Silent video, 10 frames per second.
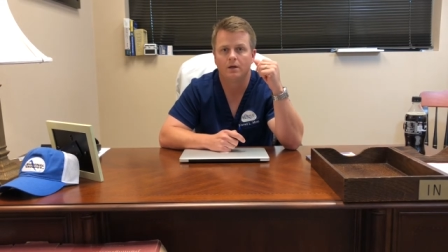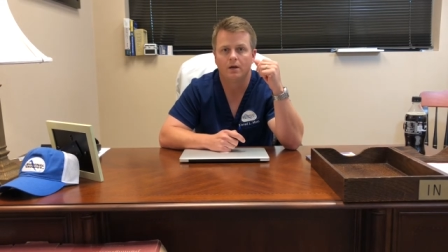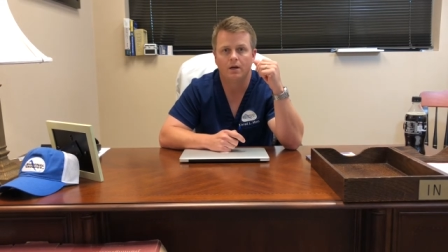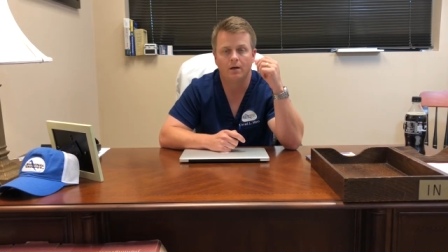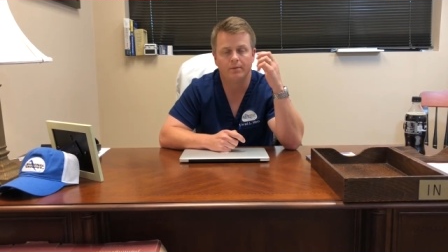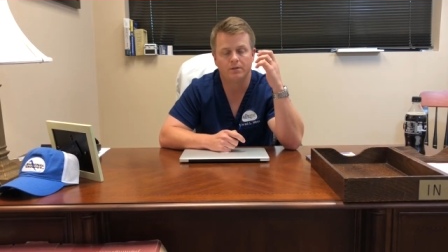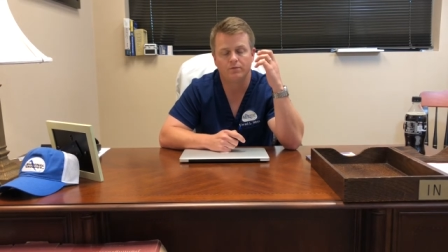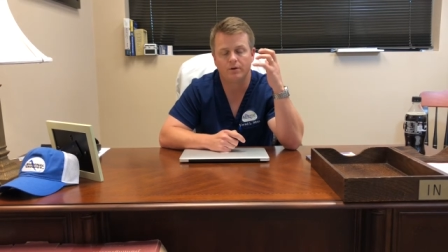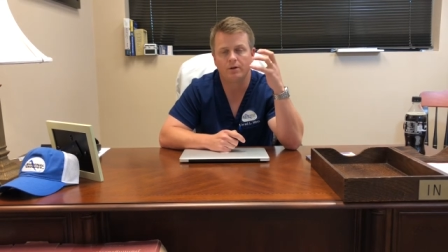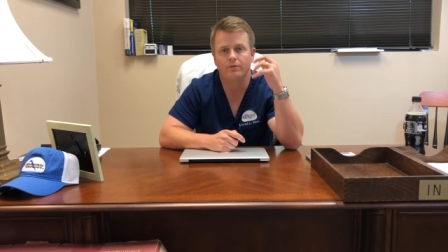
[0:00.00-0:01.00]
Um, and it's
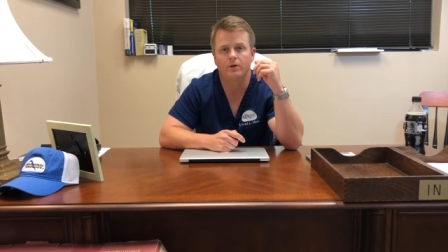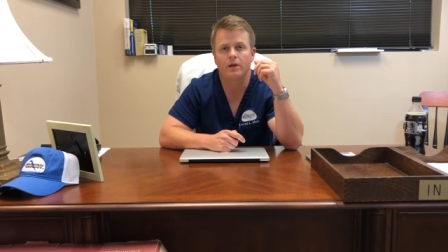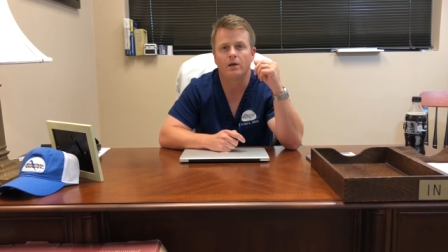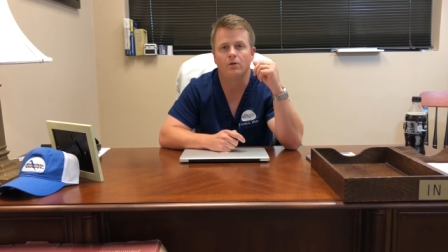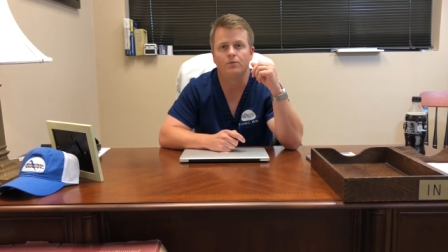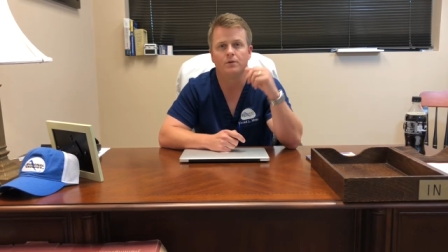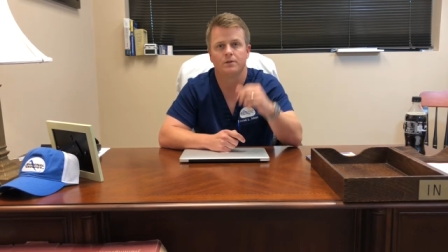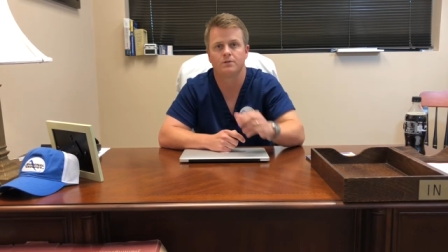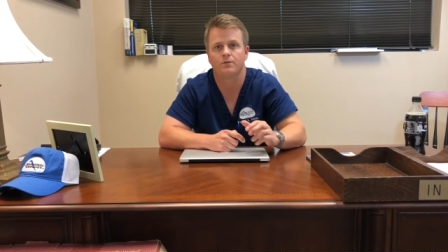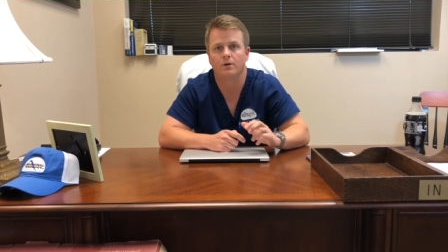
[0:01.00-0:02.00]
very, very helpful
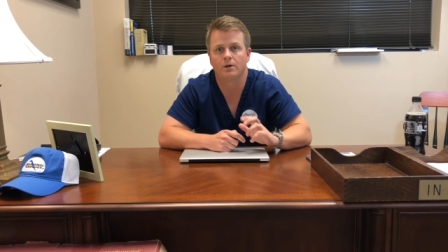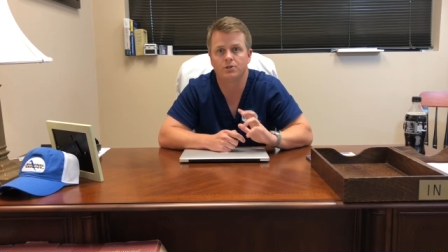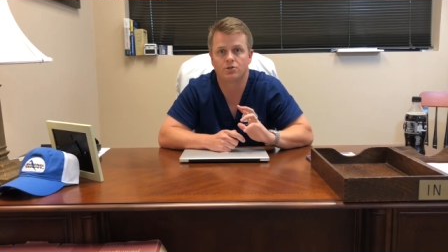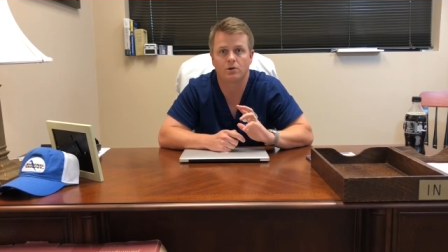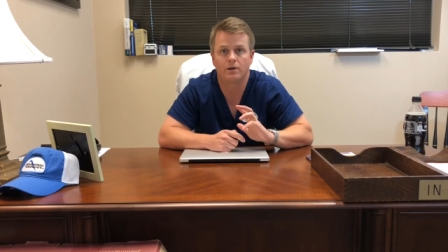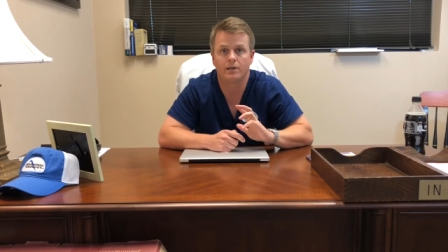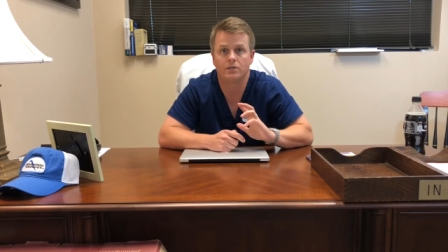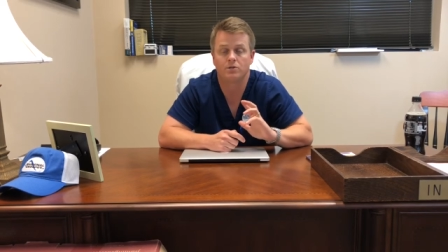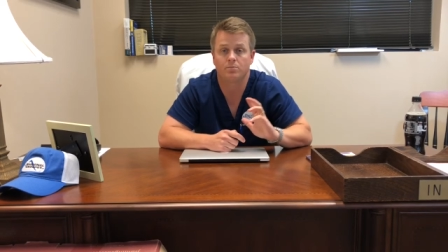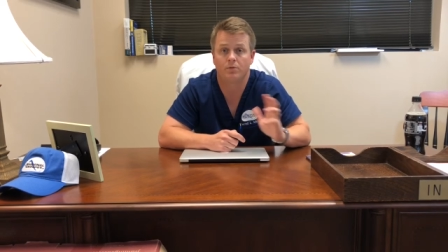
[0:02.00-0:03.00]
as far as trying
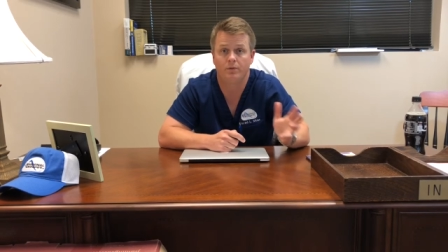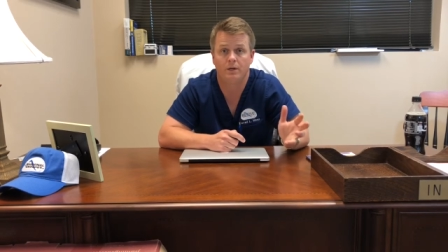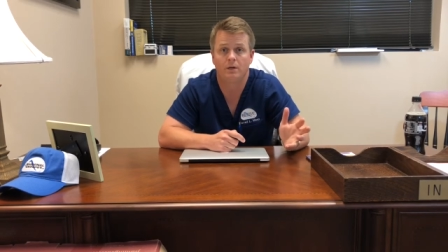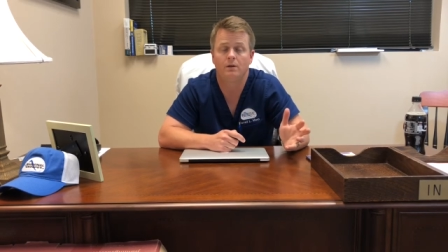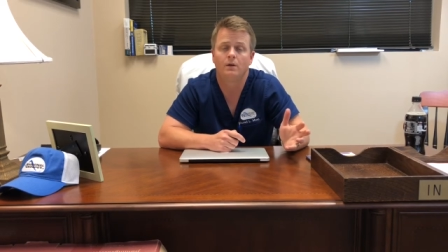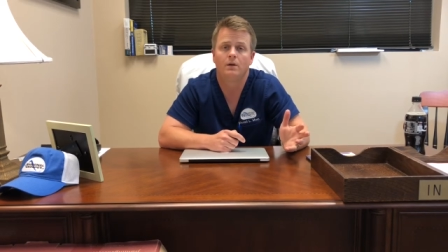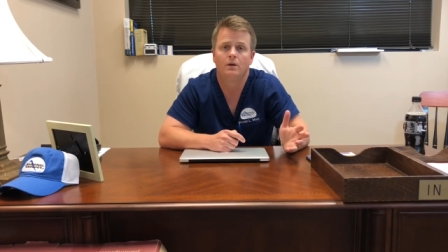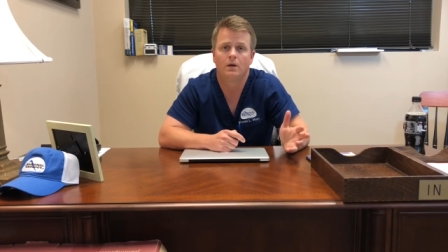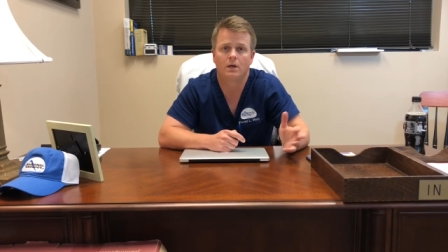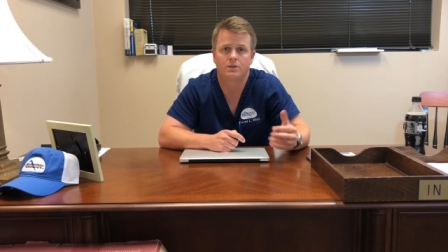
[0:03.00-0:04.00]
to prevent
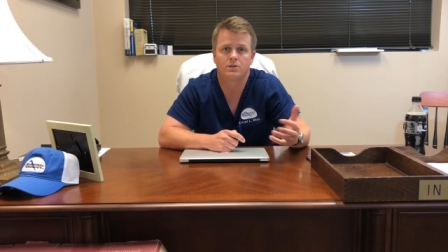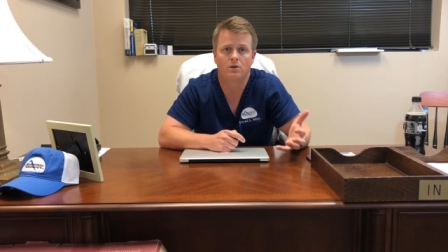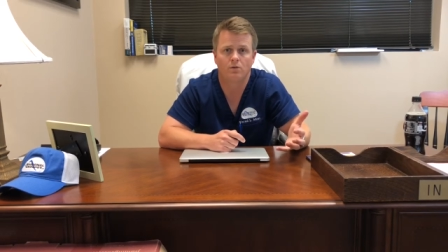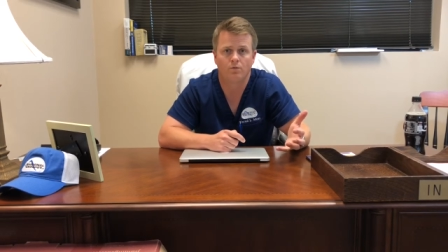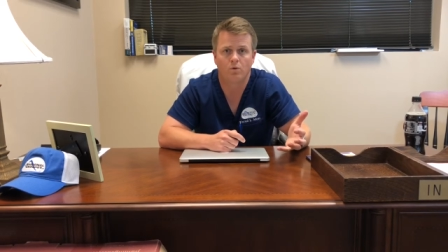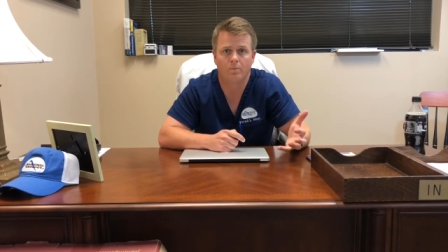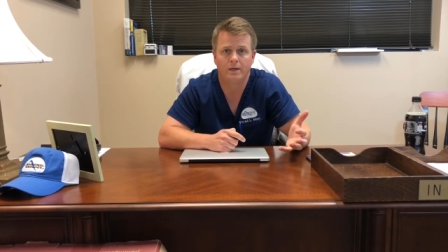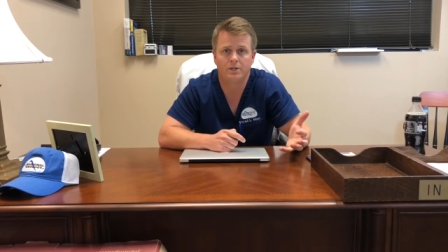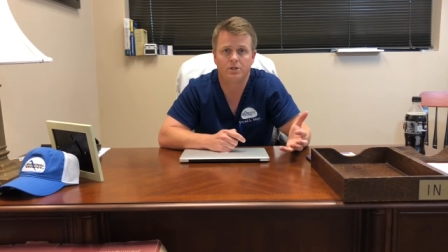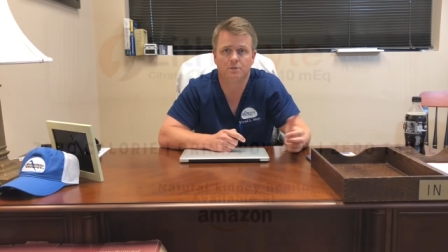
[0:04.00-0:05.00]
uh, stone
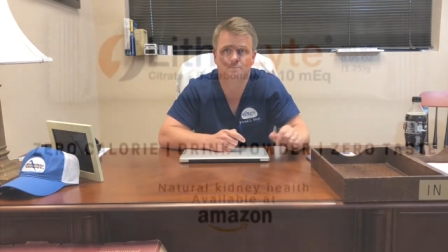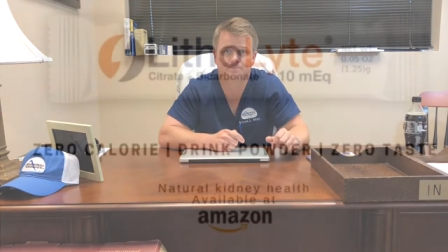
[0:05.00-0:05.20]
formation.